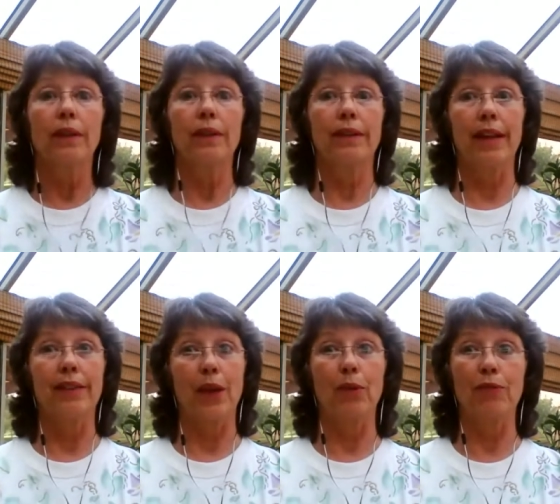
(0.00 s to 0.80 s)
that they
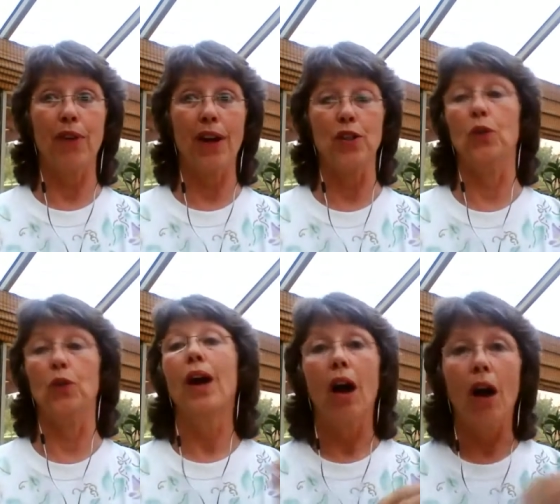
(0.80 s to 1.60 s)
would find you.
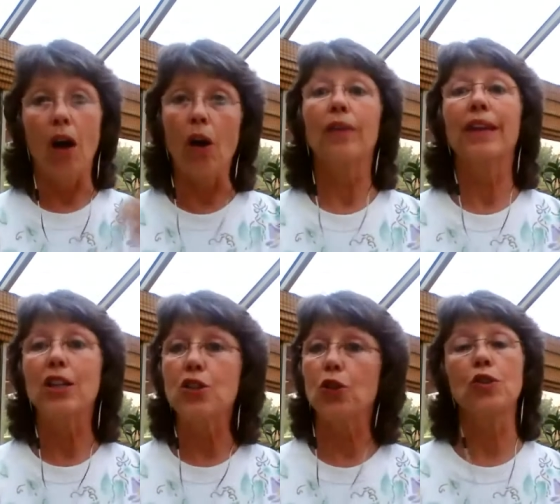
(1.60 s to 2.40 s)
Are they
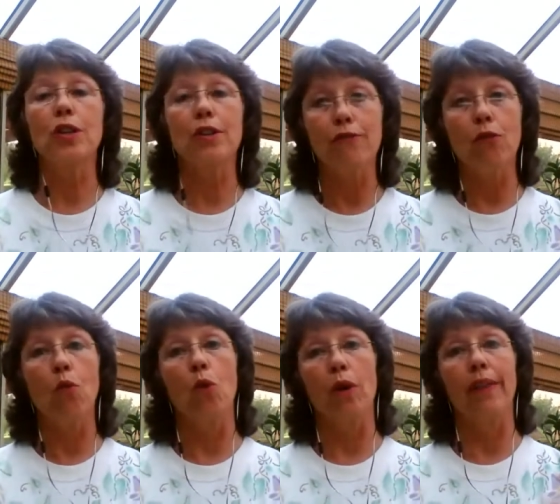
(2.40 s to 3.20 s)
searching
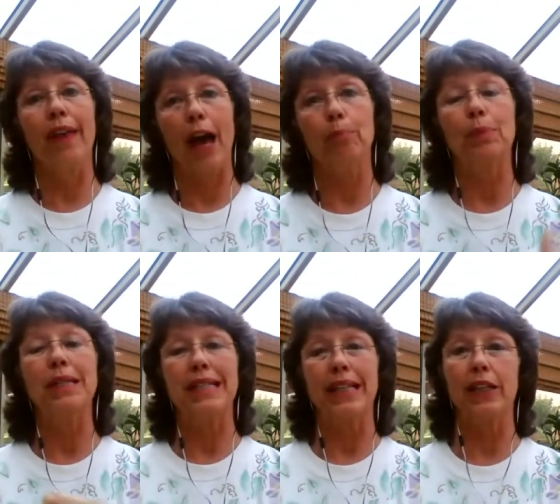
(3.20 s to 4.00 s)
for that
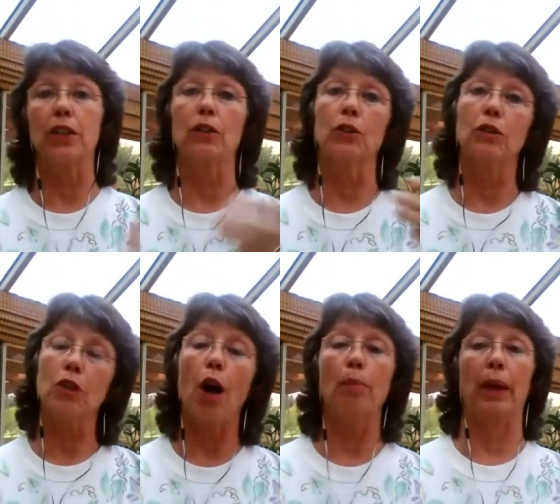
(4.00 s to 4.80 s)
particular
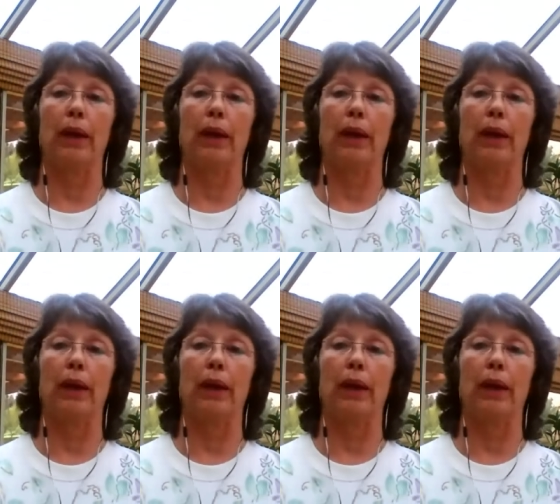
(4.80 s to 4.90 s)
topic?